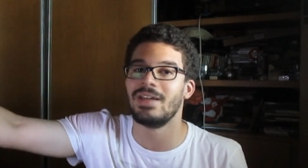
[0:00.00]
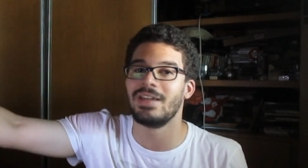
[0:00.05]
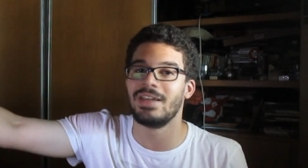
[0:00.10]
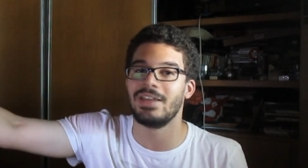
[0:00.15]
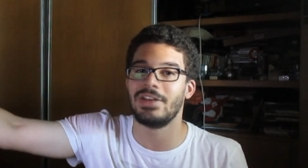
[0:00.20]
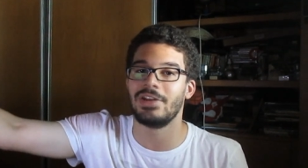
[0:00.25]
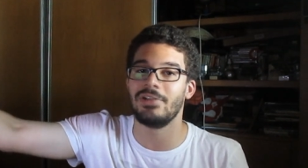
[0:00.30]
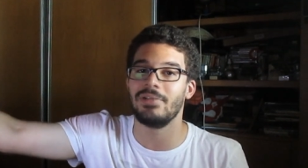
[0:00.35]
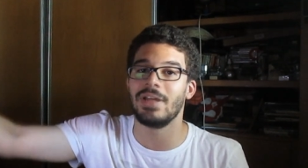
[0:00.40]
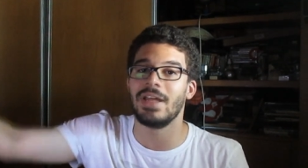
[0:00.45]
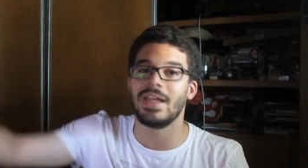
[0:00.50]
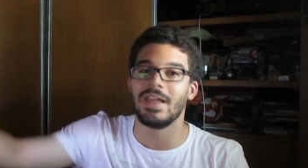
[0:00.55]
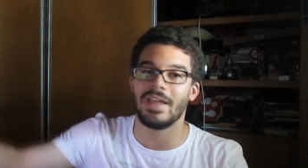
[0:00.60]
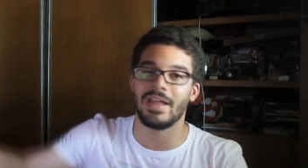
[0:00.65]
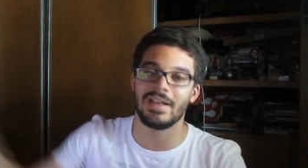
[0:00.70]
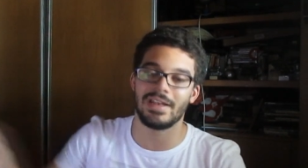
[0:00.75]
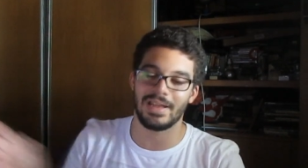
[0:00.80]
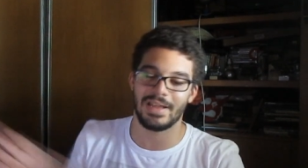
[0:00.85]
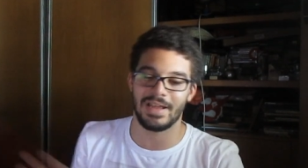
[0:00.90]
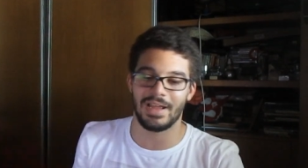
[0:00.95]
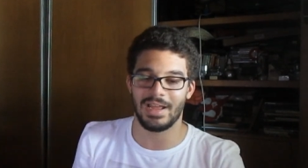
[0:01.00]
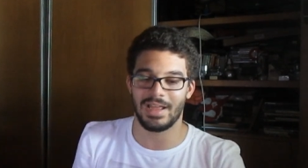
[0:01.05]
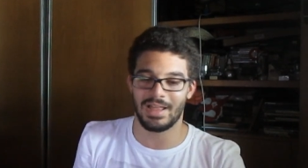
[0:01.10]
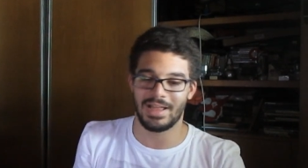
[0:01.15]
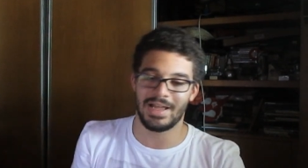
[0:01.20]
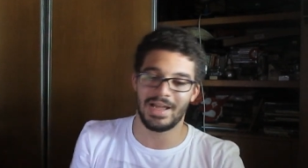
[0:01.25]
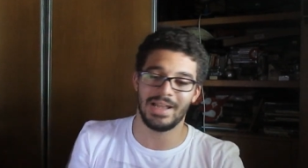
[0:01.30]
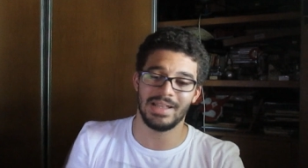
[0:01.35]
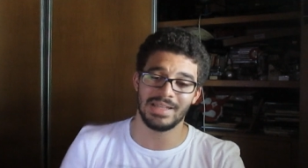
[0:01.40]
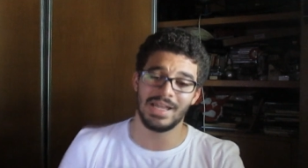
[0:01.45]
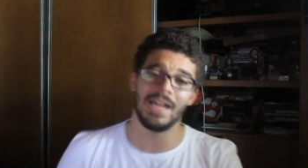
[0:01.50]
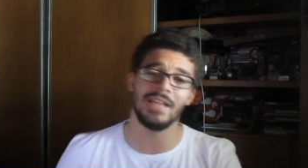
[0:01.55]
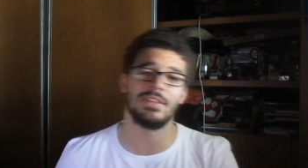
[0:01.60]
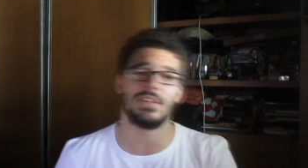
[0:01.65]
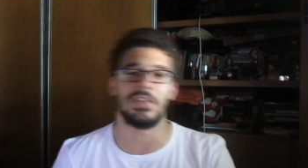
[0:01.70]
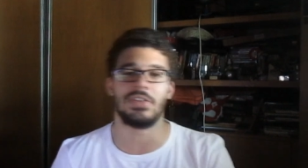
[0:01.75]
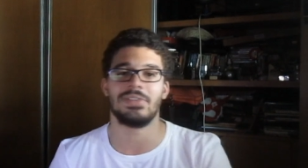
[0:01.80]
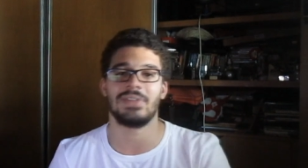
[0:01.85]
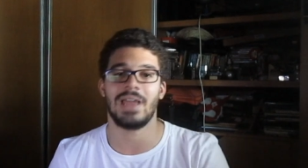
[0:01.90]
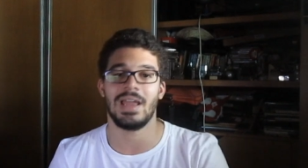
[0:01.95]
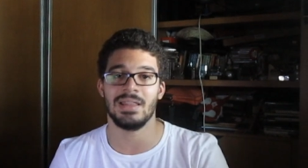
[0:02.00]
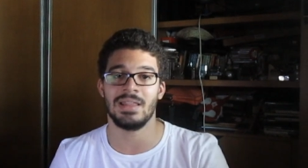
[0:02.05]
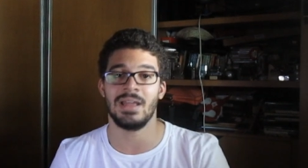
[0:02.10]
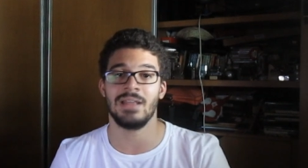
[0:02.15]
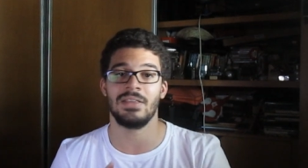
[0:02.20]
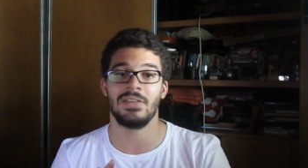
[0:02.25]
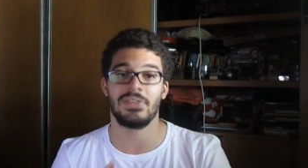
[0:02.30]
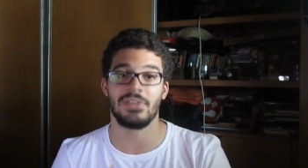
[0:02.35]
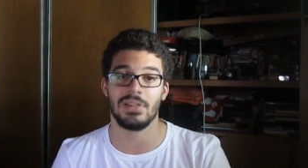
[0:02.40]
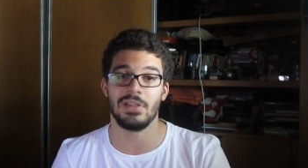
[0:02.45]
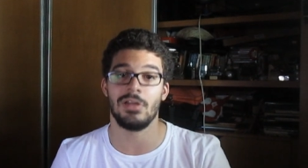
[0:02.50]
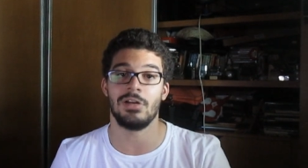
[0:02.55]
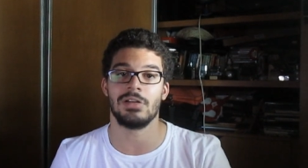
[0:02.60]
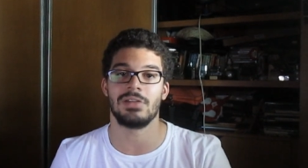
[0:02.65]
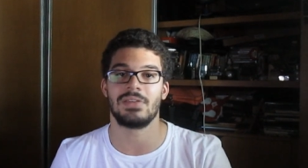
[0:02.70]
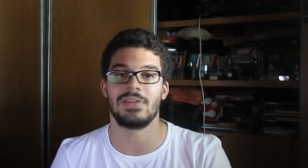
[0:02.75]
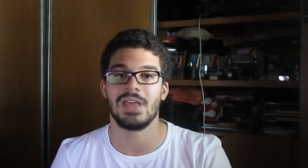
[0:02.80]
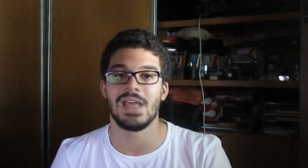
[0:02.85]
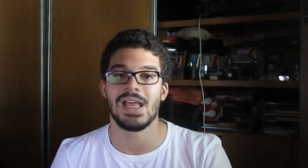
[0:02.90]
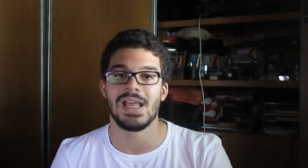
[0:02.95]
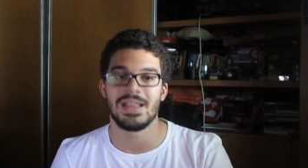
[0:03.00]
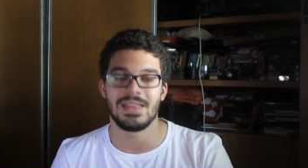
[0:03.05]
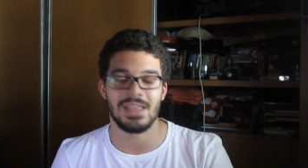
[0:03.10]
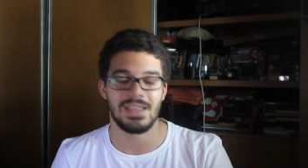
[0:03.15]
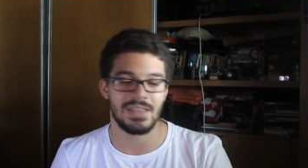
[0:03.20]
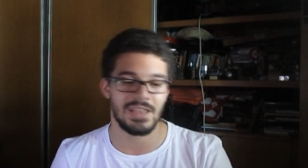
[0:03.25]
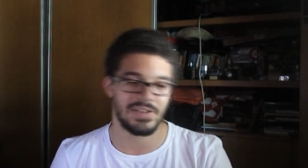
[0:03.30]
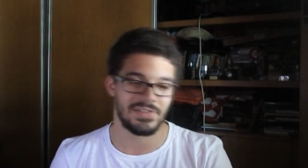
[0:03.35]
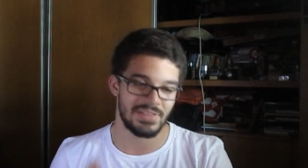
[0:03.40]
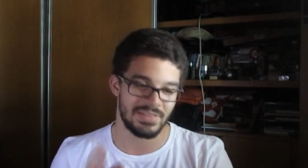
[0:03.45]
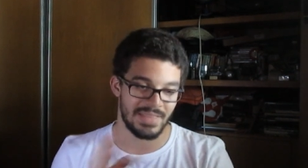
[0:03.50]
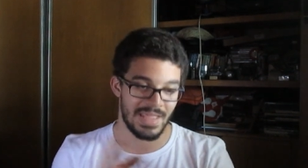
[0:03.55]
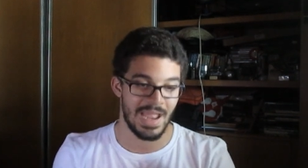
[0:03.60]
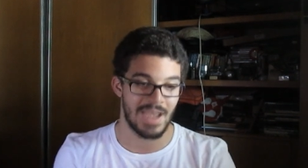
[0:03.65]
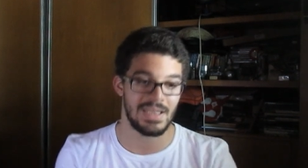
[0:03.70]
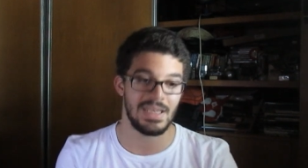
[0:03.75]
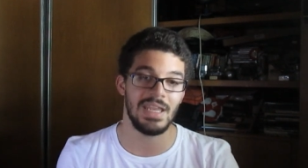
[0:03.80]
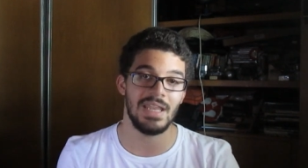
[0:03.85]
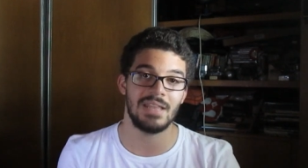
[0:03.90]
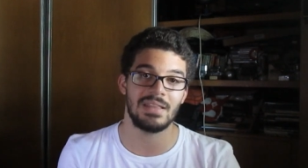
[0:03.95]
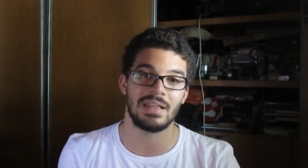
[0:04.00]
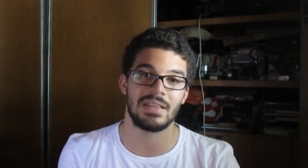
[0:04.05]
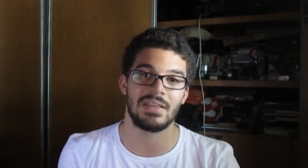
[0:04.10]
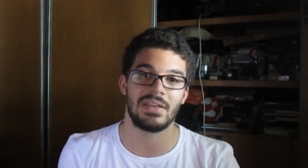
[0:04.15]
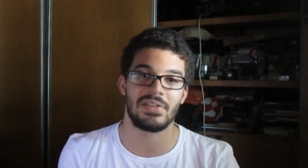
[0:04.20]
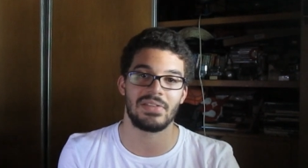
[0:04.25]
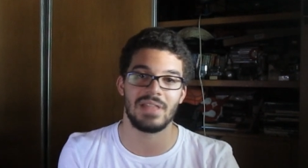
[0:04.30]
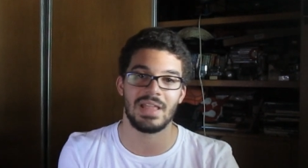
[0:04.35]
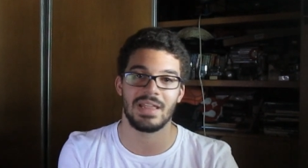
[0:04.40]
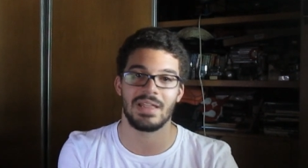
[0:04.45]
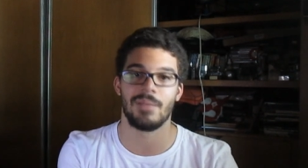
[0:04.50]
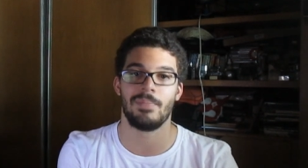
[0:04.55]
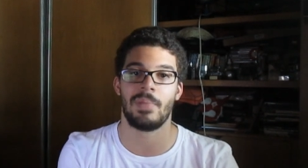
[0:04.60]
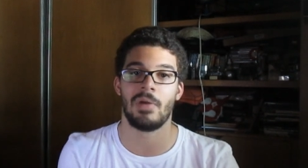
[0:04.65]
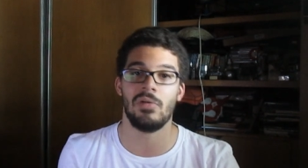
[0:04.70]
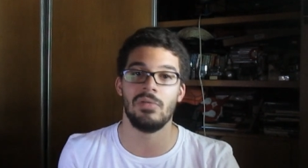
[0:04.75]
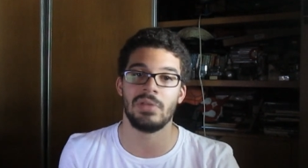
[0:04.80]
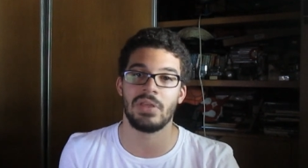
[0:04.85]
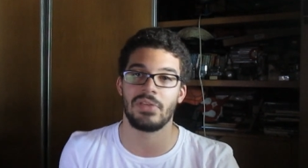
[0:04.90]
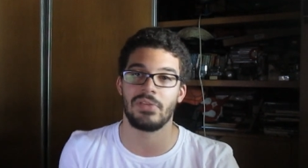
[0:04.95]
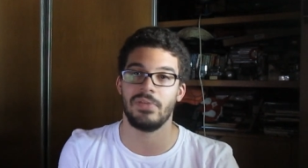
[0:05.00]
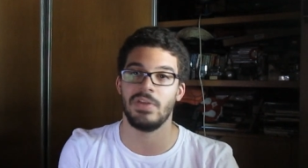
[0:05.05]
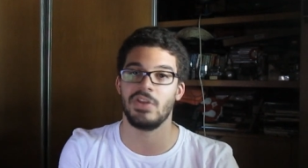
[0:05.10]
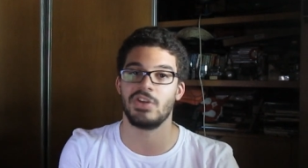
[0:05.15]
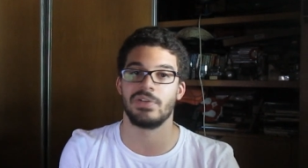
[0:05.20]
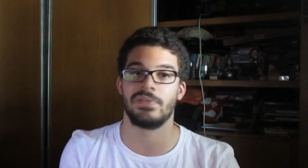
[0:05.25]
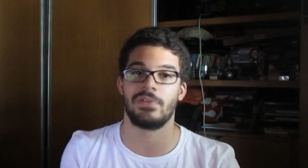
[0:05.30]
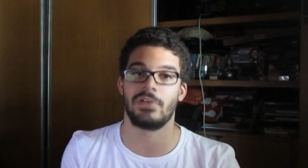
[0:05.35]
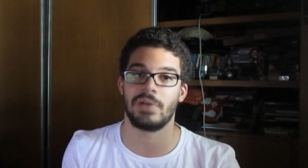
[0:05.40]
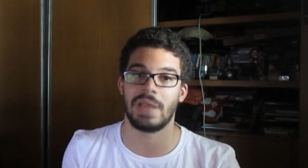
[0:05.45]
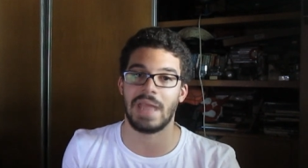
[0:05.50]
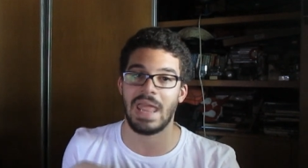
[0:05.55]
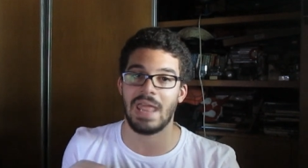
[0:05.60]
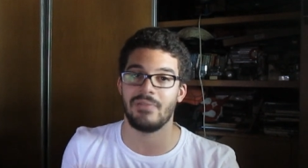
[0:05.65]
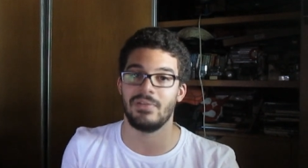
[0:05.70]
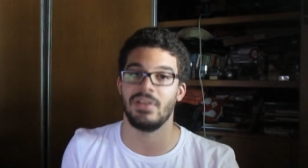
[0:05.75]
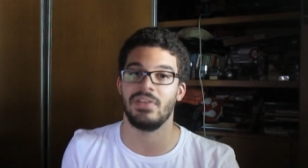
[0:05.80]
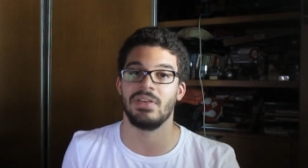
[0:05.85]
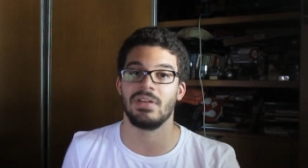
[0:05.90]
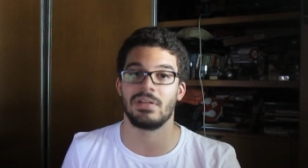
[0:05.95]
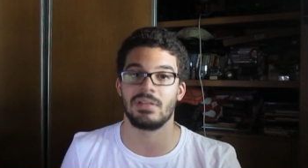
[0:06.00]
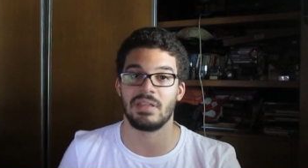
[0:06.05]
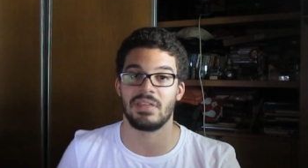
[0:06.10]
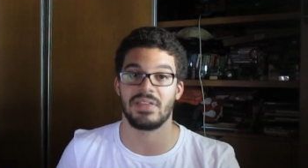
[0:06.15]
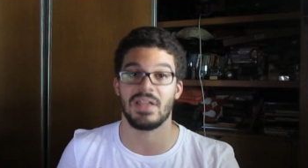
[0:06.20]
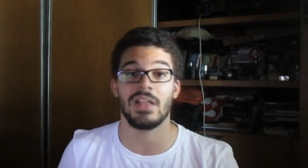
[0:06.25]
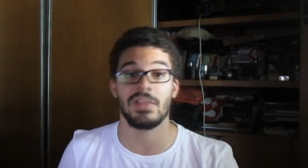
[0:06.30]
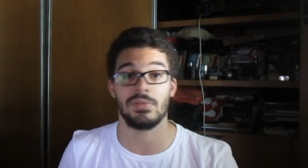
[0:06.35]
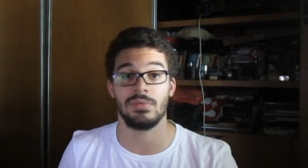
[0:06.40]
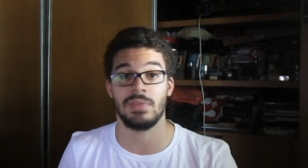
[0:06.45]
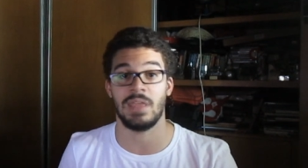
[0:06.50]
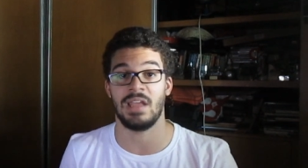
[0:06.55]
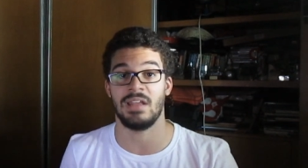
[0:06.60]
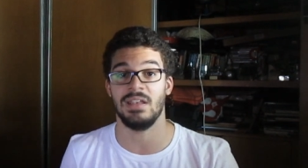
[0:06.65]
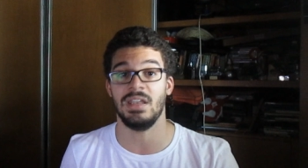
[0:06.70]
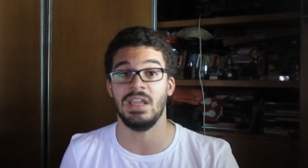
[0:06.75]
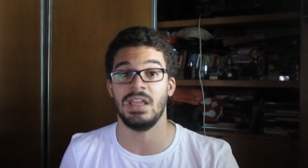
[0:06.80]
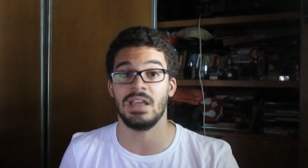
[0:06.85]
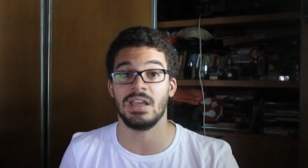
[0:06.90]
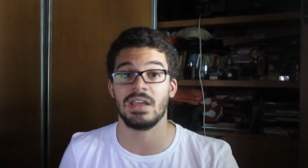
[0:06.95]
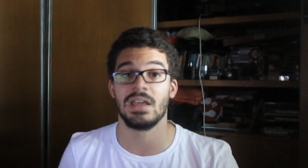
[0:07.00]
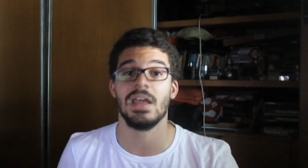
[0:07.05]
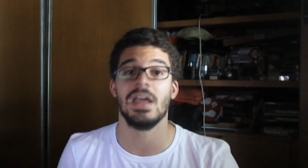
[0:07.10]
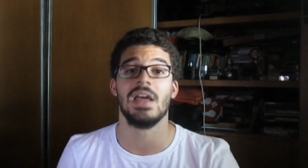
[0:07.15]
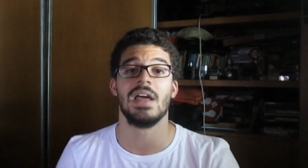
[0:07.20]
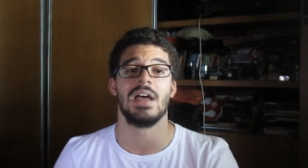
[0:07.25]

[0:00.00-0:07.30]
You know, and I like this. I like this a lot. Then there's the technique that is like a bonus feature for every single Izatsu technique.